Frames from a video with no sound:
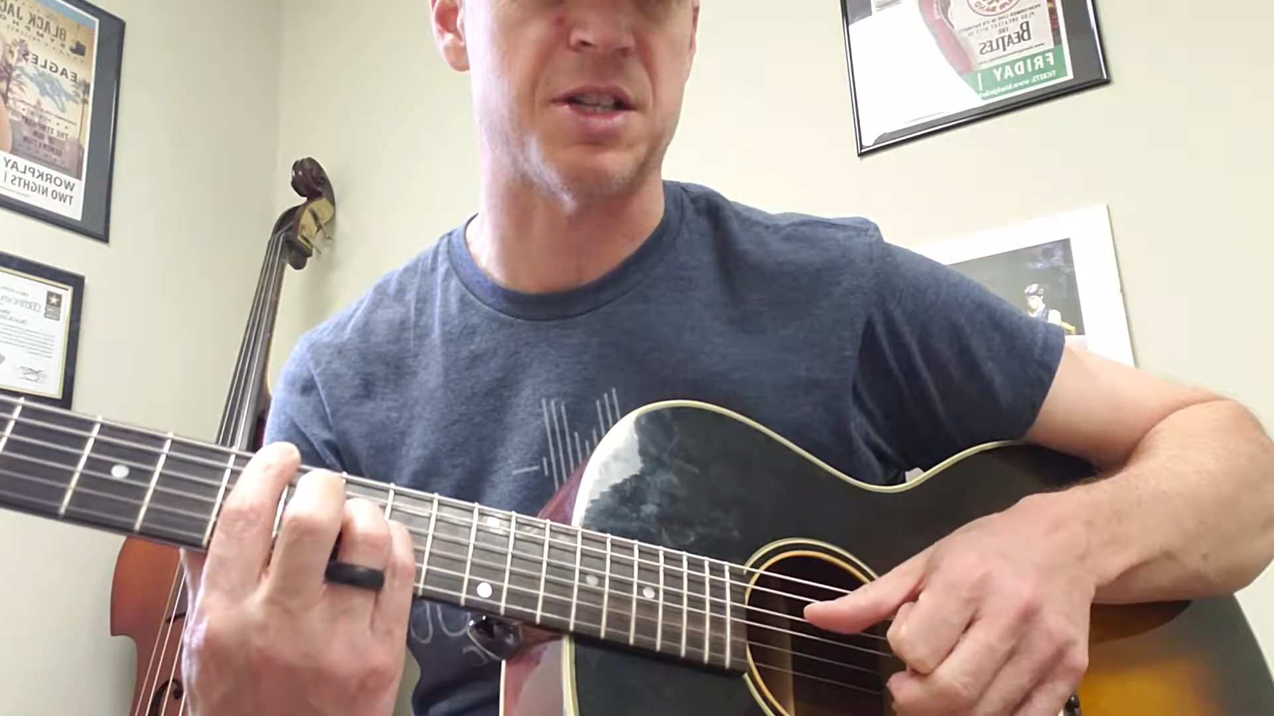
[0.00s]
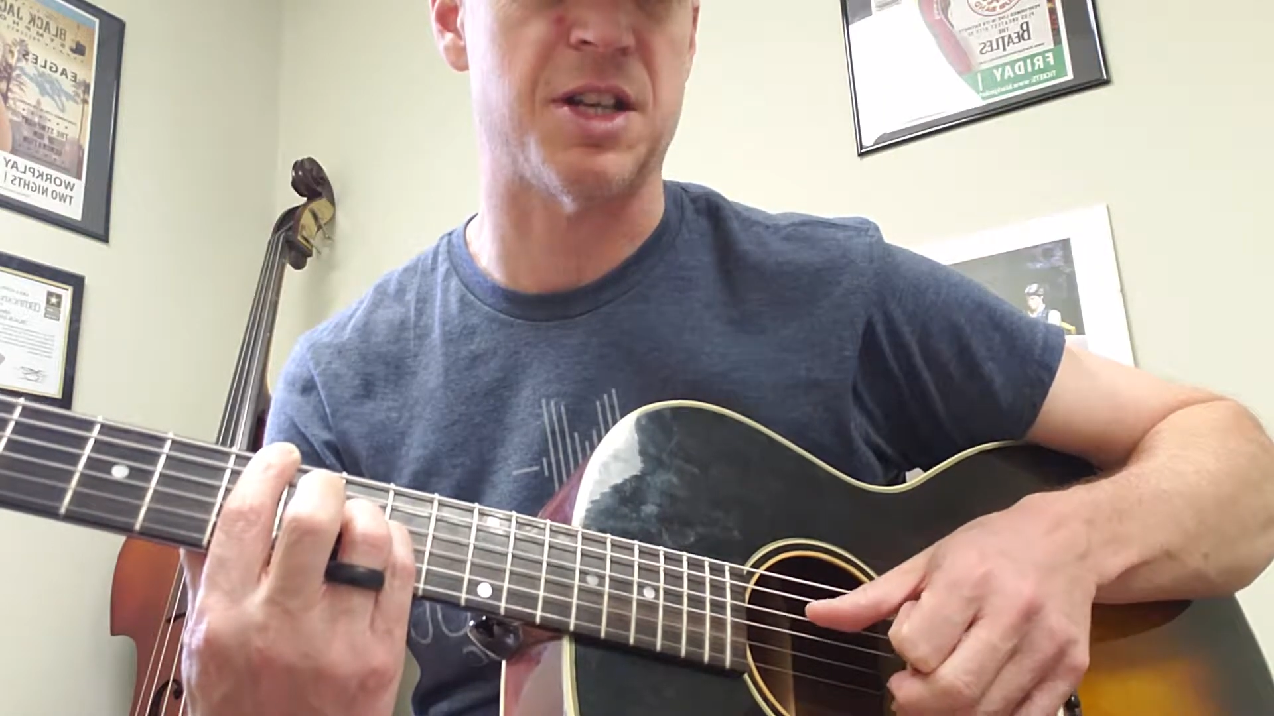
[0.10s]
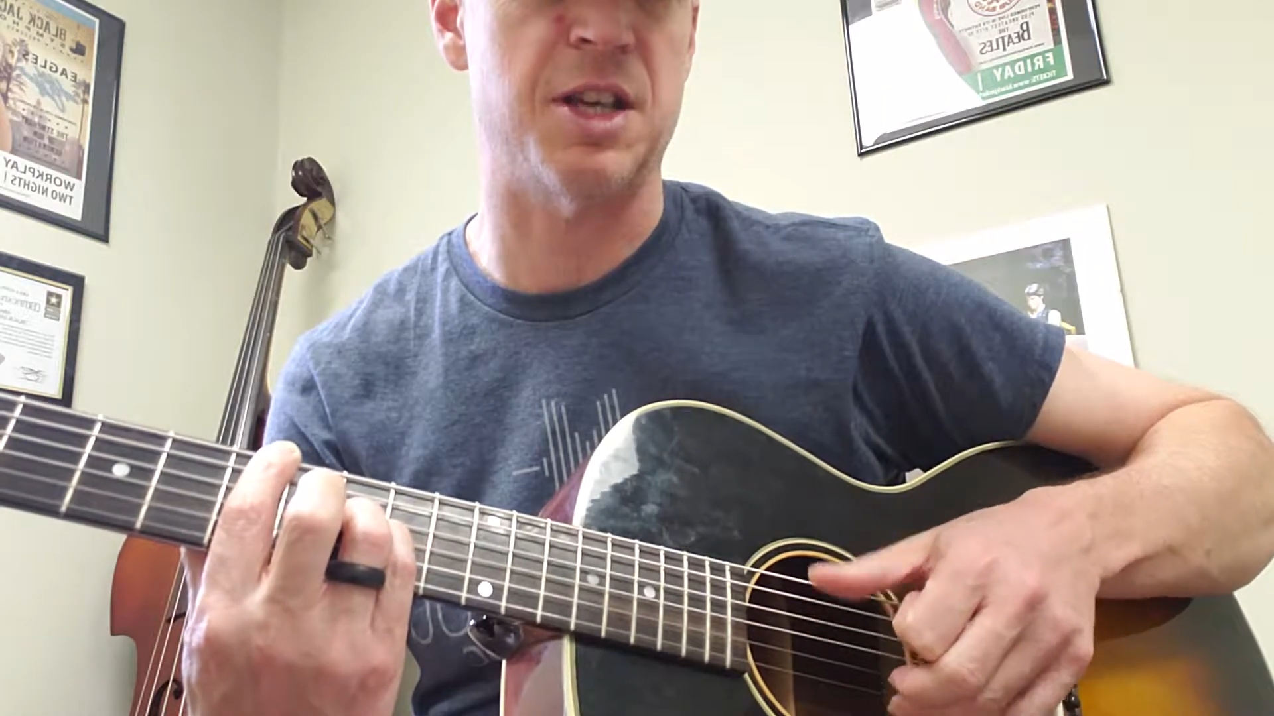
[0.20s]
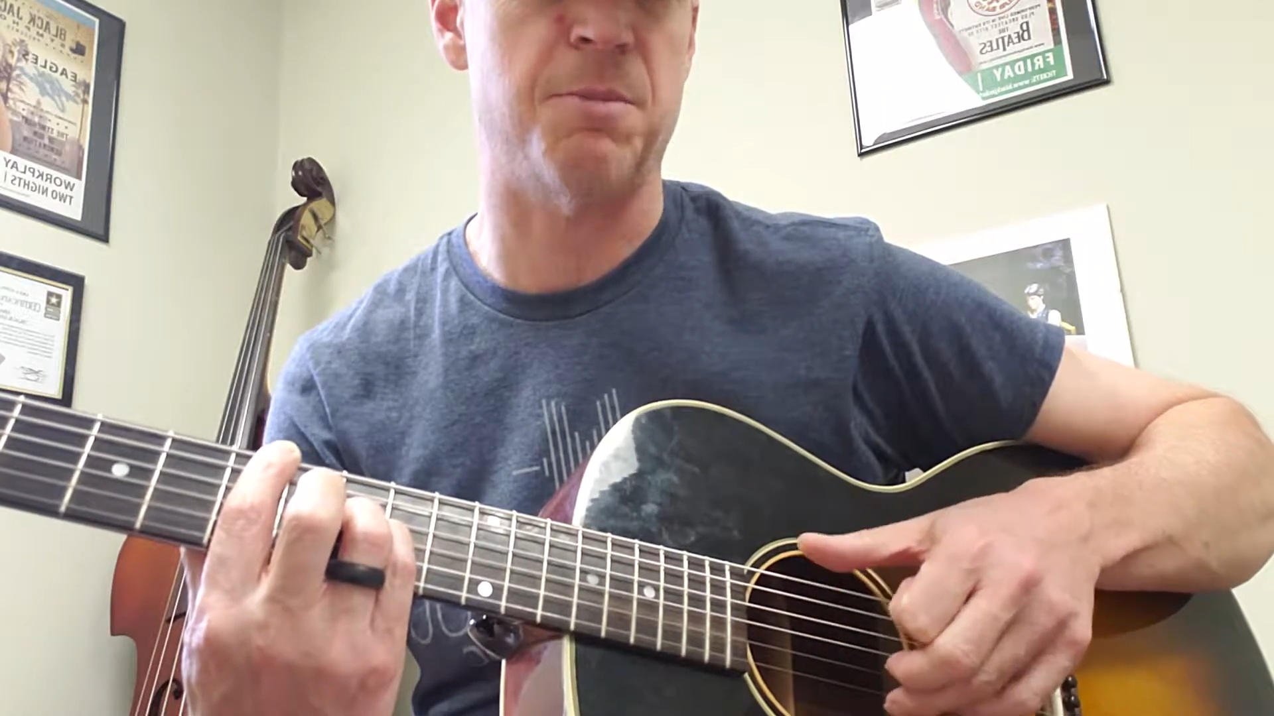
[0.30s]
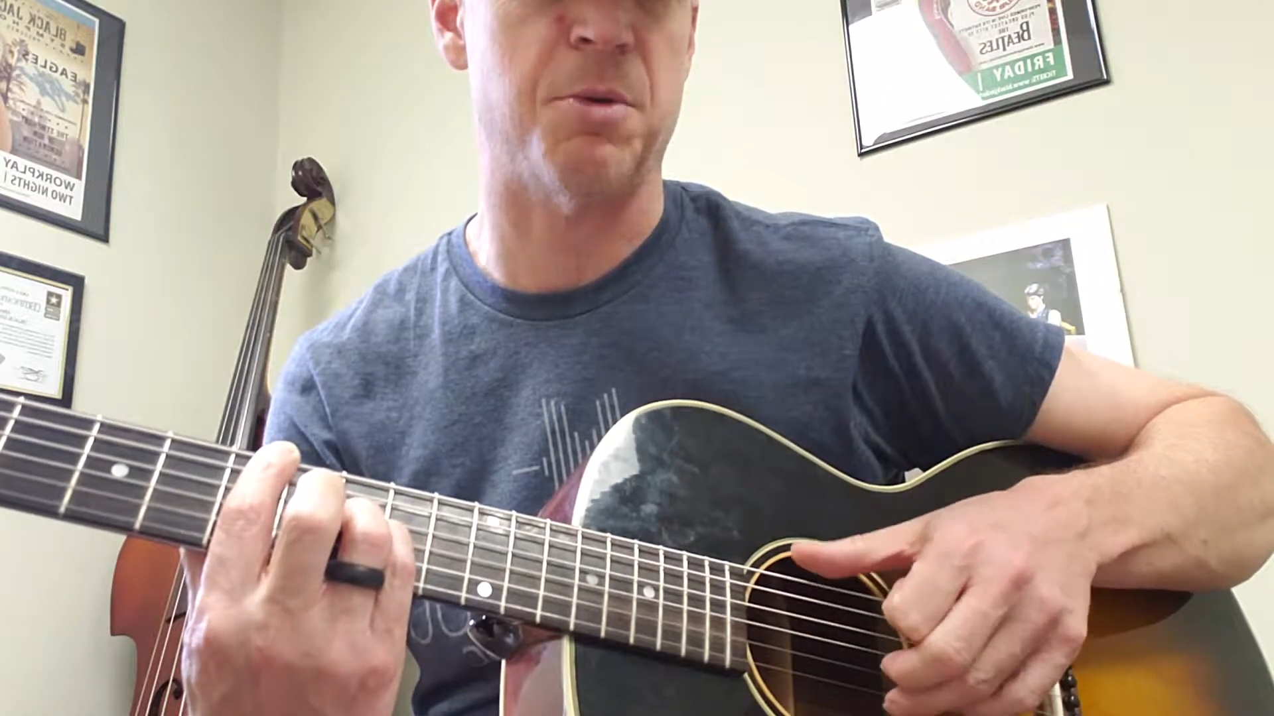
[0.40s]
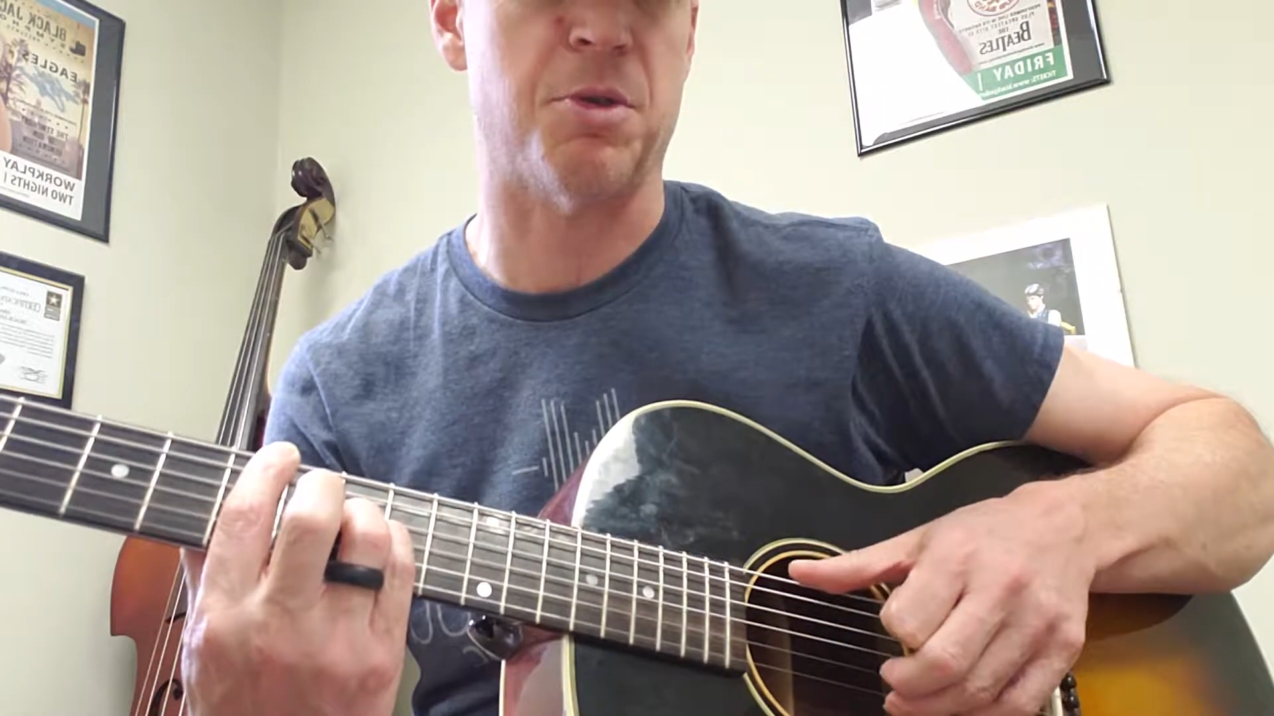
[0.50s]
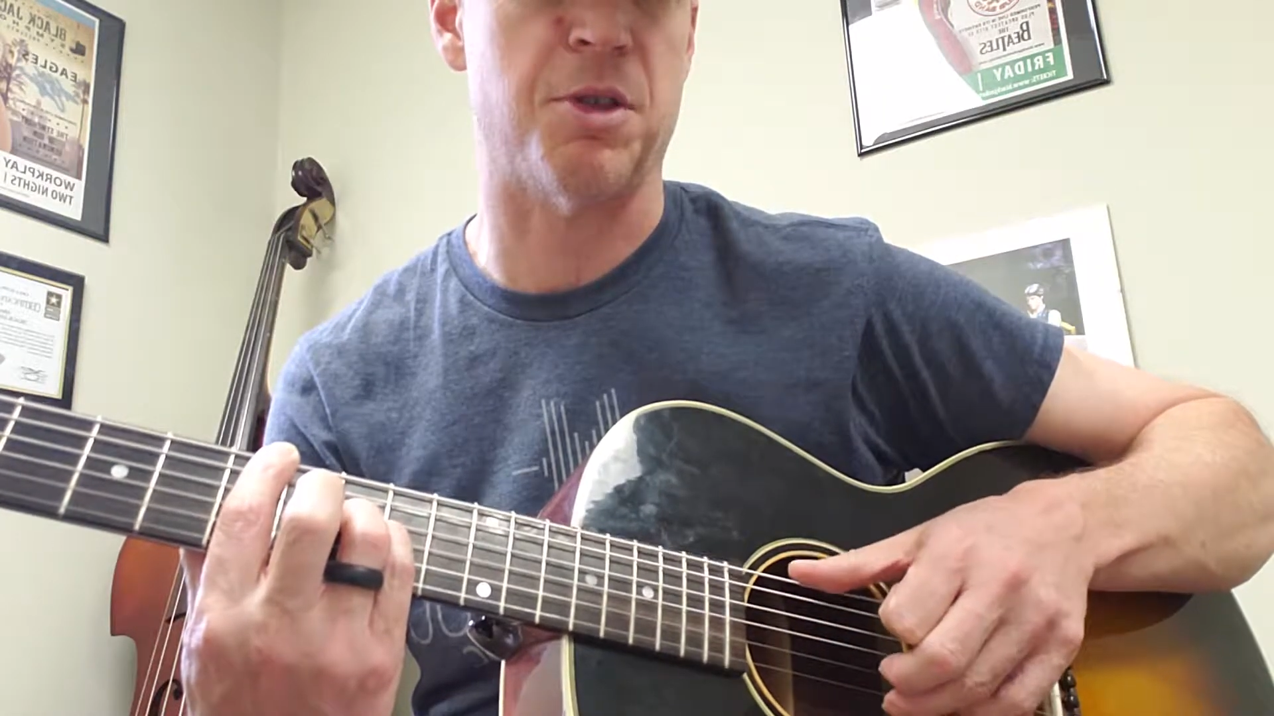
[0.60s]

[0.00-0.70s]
just keep your